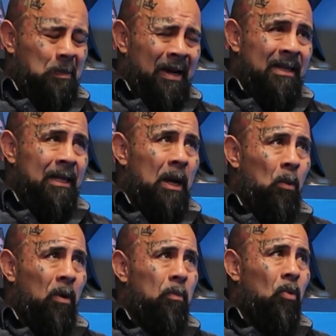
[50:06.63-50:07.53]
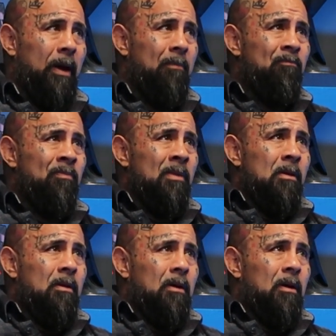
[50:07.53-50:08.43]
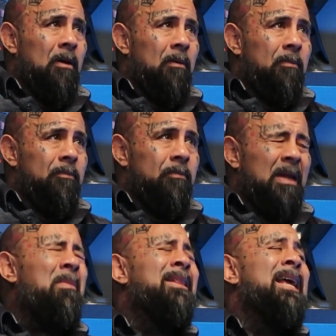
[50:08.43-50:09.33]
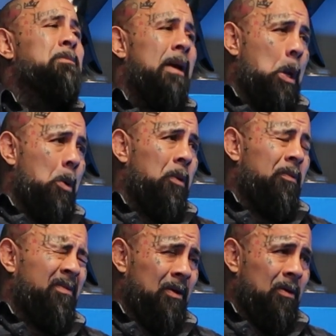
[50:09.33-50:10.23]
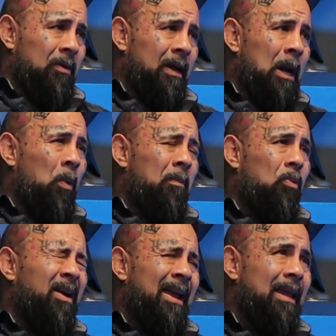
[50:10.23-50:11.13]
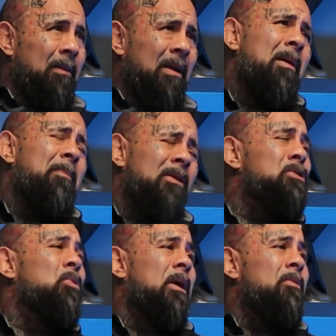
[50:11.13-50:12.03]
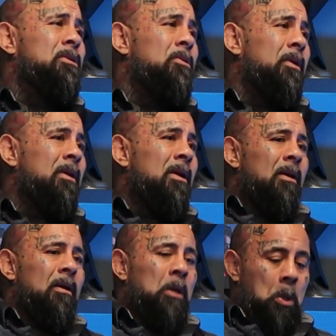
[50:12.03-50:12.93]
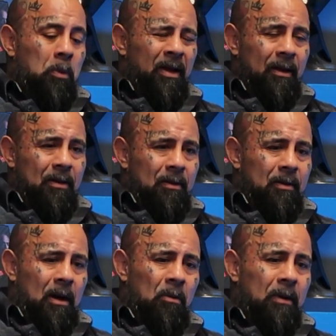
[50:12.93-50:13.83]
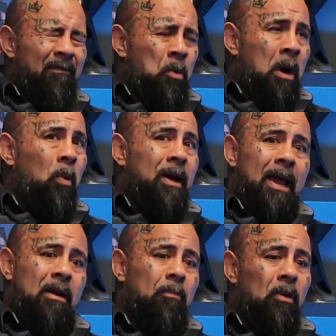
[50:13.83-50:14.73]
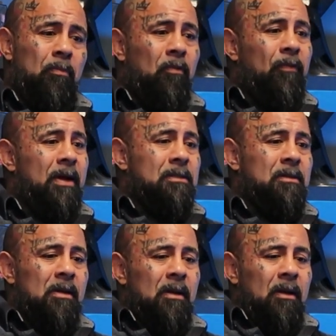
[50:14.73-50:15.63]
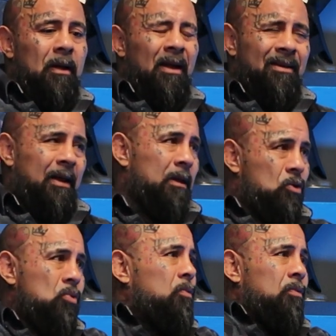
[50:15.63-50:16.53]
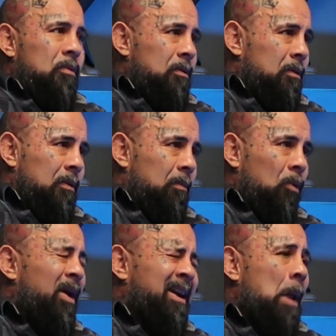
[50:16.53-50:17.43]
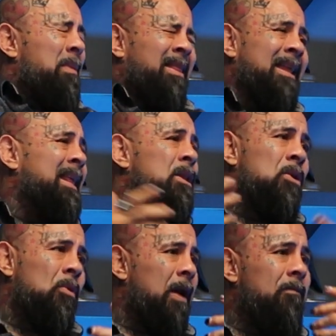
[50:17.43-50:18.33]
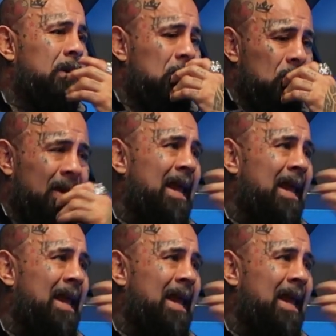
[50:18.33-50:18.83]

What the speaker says: But I think at one point, like my dad's my hero, you know. And at one point, and my parents knew what I was doing, you know. Like everywhere I went, I had a bulletproof vest and two. It's kind of obvious. They knew. Everybody knew.